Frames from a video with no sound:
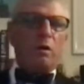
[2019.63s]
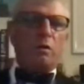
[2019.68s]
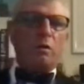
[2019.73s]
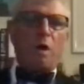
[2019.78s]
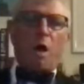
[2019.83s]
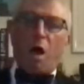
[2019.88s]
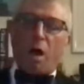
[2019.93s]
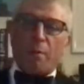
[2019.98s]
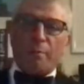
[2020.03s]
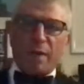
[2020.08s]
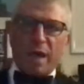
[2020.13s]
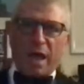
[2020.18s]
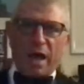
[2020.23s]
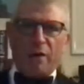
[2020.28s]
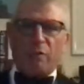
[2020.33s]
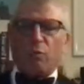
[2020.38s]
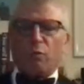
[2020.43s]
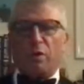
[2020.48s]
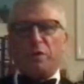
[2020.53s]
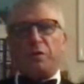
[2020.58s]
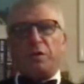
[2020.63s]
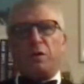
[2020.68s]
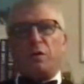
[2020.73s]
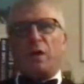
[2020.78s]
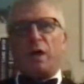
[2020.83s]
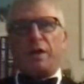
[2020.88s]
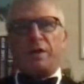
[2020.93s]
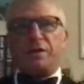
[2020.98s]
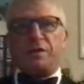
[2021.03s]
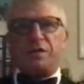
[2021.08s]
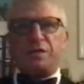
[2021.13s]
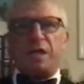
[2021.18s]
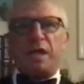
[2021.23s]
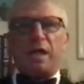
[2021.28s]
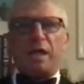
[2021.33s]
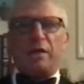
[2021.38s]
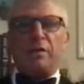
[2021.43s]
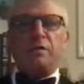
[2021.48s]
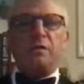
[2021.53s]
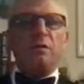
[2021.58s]
combat with the United
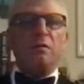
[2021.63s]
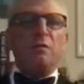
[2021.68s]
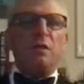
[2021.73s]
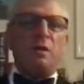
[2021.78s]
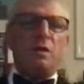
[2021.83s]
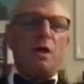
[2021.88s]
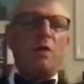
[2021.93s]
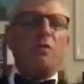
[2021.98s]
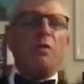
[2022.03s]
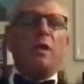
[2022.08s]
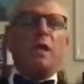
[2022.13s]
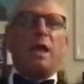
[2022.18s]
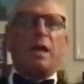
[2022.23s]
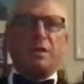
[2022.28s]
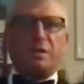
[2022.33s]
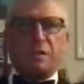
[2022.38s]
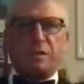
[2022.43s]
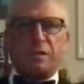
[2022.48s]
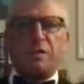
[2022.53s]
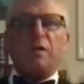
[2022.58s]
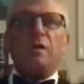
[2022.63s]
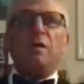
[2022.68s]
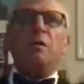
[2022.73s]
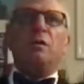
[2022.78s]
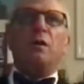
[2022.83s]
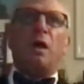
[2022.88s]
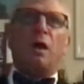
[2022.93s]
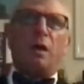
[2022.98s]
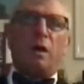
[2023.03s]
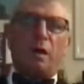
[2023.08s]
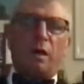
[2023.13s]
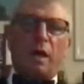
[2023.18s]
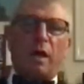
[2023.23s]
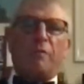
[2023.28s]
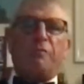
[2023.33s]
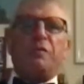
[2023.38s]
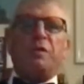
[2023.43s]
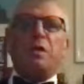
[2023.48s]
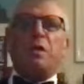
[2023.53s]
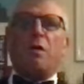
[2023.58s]
States. Nonetheless,
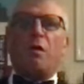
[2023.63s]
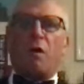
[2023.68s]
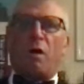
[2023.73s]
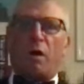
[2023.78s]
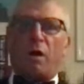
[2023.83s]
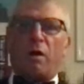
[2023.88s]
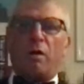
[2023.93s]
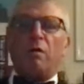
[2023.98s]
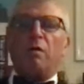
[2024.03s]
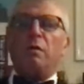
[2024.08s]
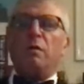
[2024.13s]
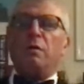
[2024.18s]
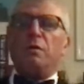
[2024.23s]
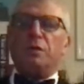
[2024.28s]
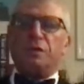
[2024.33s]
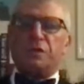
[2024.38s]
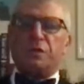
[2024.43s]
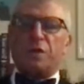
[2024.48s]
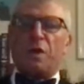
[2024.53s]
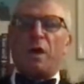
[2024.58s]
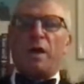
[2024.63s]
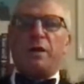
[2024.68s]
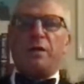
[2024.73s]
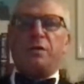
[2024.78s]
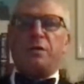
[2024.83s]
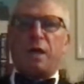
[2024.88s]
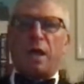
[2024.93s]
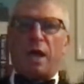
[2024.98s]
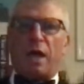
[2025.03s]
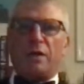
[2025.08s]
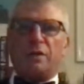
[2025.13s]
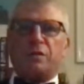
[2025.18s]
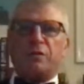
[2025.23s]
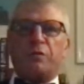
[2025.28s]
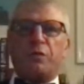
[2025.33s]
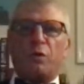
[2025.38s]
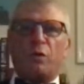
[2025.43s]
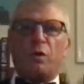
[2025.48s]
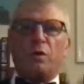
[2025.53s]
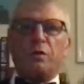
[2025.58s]
FDR decided to ask
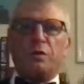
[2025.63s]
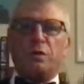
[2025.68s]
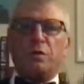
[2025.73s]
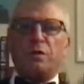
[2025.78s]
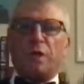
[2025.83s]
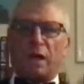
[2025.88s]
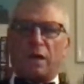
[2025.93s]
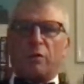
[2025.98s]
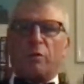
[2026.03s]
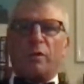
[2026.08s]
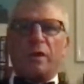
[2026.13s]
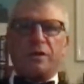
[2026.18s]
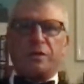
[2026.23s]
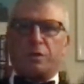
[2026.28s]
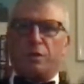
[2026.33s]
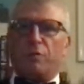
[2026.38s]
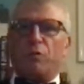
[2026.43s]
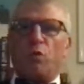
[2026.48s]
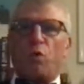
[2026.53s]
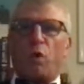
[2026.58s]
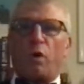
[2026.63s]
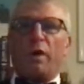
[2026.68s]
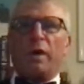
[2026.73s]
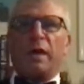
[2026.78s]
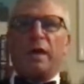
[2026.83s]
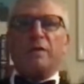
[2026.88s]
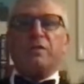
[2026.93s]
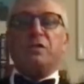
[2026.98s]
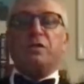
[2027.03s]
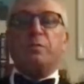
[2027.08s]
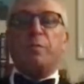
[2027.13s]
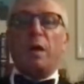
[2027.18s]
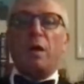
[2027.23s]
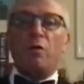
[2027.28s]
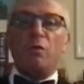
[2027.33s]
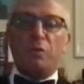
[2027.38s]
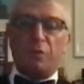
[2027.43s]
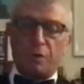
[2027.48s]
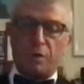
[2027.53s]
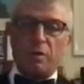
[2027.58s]
for a declaration of war against
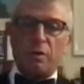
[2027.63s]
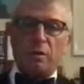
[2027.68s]
both